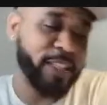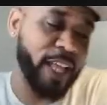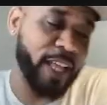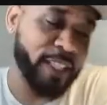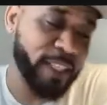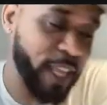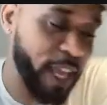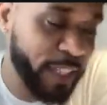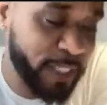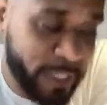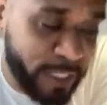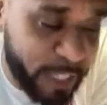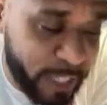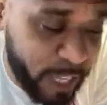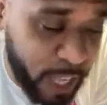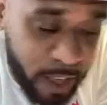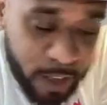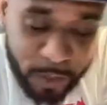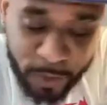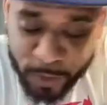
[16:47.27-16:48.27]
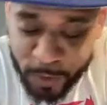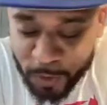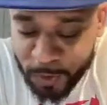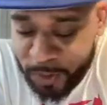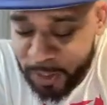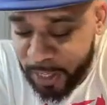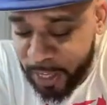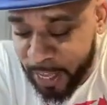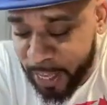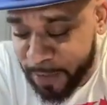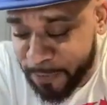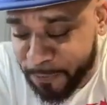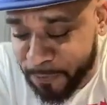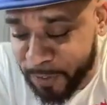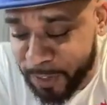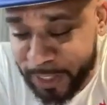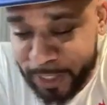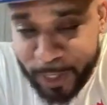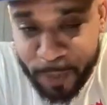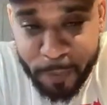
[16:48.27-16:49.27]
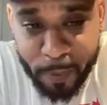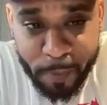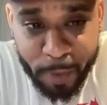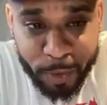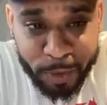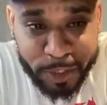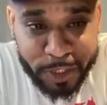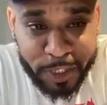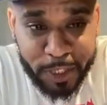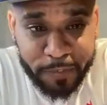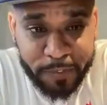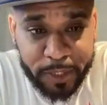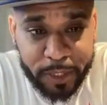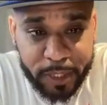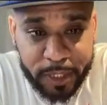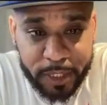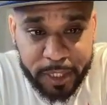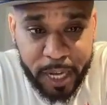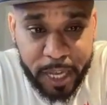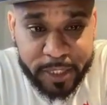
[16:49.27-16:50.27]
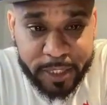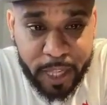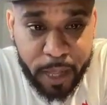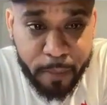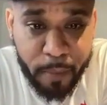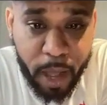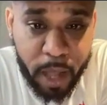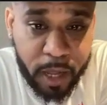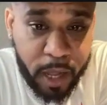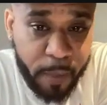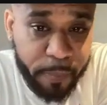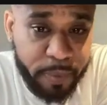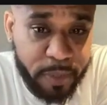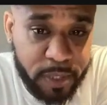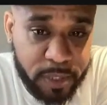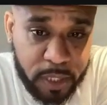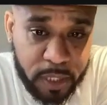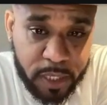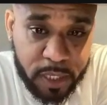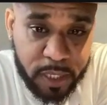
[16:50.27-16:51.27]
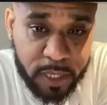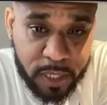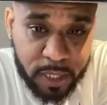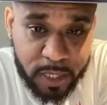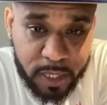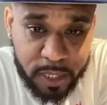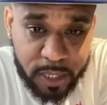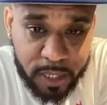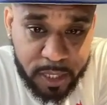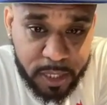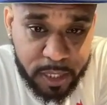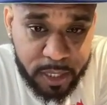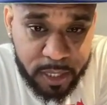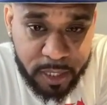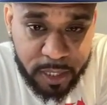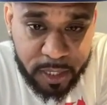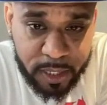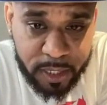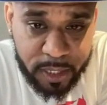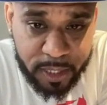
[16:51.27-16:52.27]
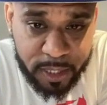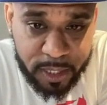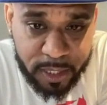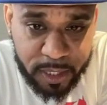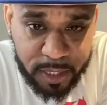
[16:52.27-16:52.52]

I, I think I don't know. I ain't feeling the promotion of the lean. That's not I'm my from the game. You just want the deuce.